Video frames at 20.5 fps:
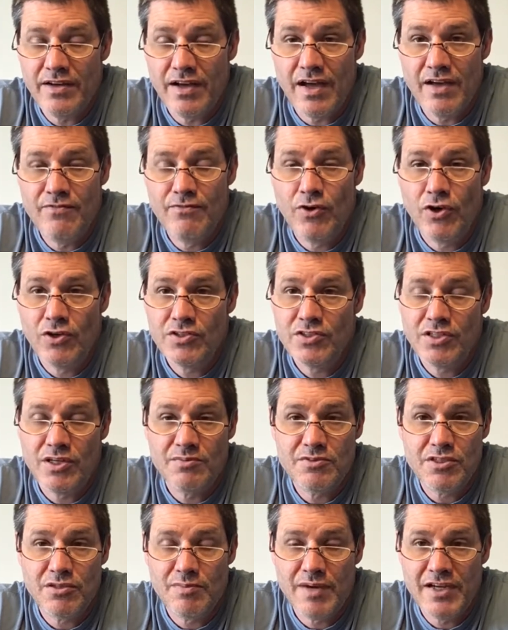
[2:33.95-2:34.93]
I've hooked it up
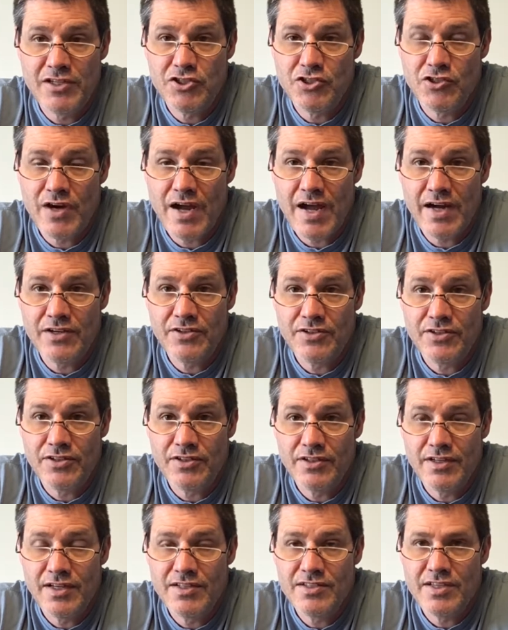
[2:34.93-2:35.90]
to my
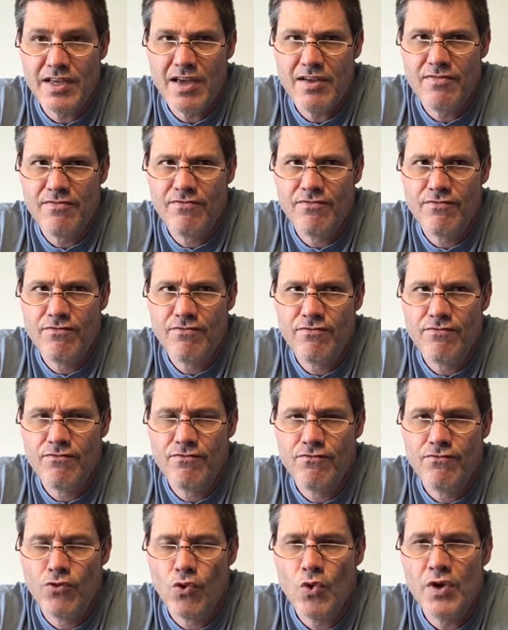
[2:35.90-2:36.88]
tractor. It's a
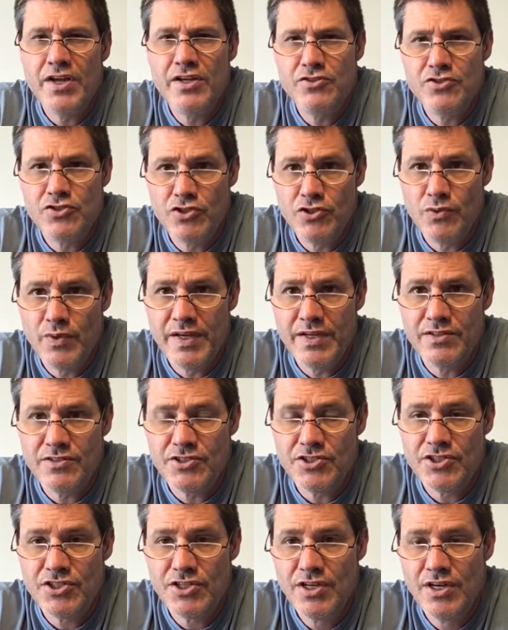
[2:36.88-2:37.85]
42-inch